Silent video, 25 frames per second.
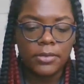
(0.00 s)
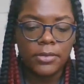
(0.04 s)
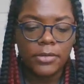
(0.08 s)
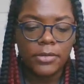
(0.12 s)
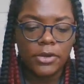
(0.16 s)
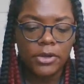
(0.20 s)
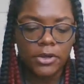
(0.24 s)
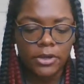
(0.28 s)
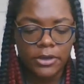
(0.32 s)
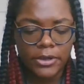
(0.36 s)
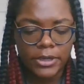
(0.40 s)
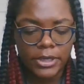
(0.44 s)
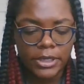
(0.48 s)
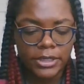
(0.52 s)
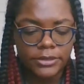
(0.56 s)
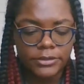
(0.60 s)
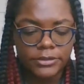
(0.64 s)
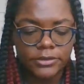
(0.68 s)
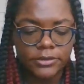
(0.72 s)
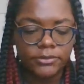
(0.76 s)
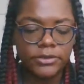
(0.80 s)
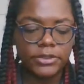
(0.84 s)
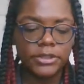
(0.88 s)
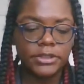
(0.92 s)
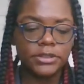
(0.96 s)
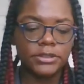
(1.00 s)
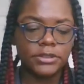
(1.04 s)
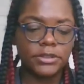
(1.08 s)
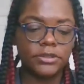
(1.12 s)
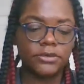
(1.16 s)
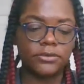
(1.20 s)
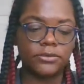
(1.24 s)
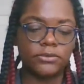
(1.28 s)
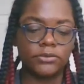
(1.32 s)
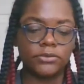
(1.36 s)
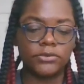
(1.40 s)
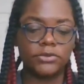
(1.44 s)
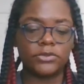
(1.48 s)
All right, so let's.
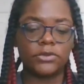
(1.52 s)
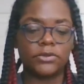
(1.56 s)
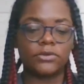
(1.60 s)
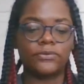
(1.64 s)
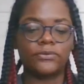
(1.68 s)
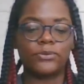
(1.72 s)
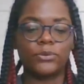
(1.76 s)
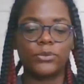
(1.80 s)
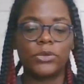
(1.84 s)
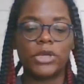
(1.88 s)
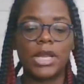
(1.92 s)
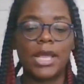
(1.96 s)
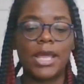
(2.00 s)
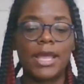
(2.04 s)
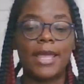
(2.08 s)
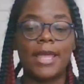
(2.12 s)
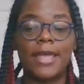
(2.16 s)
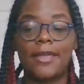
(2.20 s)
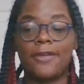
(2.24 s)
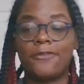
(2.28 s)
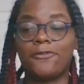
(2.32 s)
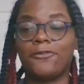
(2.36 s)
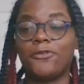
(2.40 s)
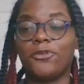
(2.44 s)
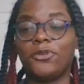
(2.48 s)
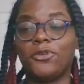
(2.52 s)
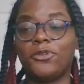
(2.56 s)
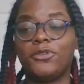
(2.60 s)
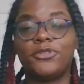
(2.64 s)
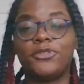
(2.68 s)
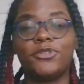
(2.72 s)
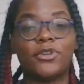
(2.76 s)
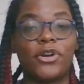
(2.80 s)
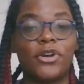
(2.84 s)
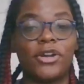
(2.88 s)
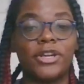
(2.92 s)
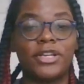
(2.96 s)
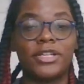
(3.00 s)
So what I have for you,
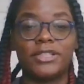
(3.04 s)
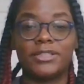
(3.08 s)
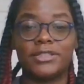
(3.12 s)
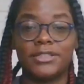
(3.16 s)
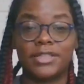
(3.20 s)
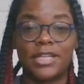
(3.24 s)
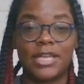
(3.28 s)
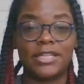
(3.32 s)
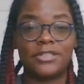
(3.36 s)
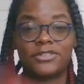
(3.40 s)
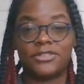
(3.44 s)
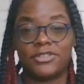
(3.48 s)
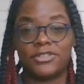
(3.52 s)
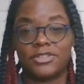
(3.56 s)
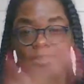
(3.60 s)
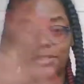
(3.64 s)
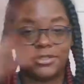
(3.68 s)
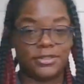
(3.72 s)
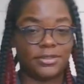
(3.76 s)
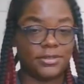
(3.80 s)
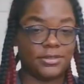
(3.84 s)
sorry, because that just.